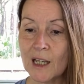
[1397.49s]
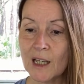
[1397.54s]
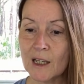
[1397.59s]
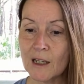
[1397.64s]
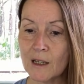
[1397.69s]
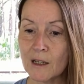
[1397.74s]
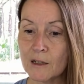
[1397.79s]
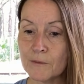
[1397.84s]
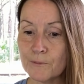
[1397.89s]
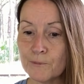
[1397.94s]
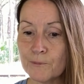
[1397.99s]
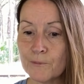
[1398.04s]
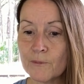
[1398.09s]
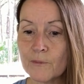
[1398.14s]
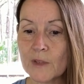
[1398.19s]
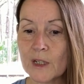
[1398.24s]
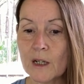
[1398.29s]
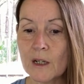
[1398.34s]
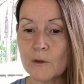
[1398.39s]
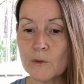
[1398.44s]
and
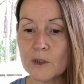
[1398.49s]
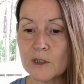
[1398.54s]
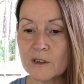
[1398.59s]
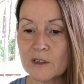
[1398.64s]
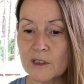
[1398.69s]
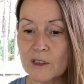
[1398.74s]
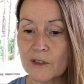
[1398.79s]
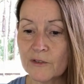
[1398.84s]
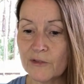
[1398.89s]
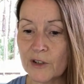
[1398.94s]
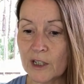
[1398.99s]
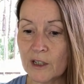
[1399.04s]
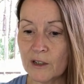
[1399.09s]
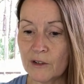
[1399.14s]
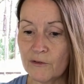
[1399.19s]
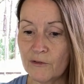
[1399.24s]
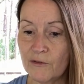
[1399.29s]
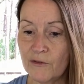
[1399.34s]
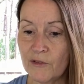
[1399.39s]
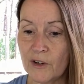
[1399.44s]
i want to see if i
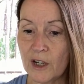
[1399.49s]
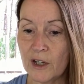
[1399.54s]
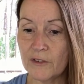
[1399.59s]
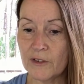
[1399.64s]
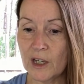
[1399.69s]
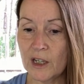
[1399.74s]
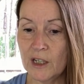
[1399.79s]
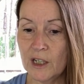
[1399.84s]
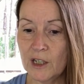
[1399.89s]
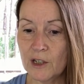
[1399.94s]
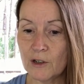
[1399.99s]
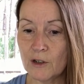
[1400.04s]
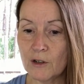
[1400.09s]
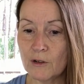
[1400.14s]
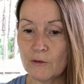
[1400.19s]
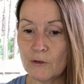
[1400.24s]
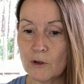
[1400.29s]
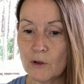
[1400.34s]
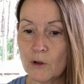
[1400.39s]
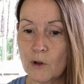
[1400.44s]
can find that
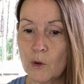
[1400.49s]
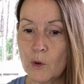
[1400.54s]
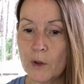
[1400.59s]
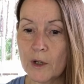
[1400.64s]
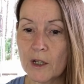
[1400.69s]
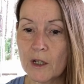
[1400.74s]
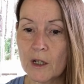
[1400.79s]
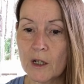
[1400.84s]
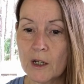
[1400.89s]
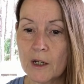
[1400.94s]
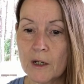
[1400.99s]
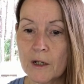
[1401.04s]
here real quick